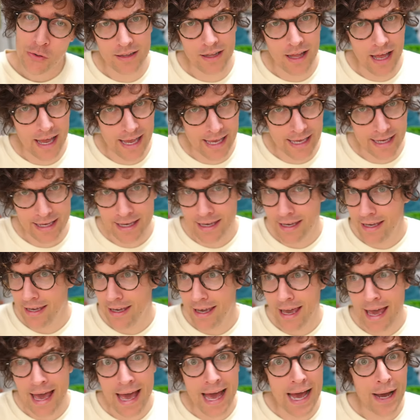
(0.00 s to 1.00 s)
Like,
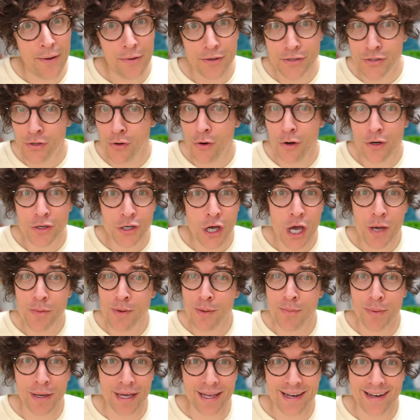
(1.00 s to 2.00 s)
how has your
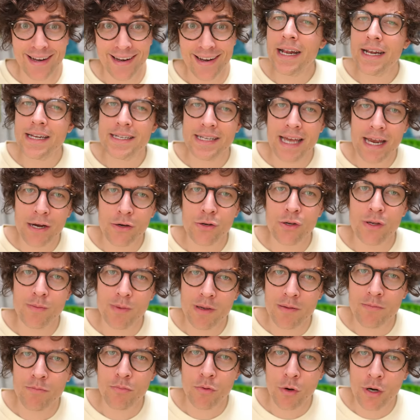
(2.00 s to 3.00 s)
October been? Mine has actually
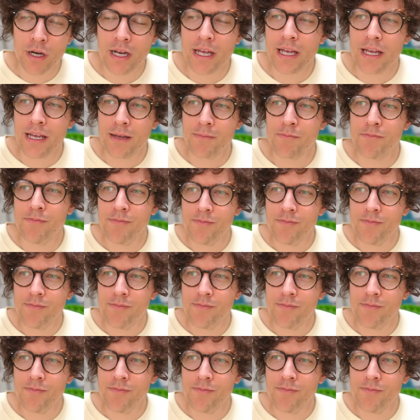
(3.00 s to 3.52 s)
been pretty...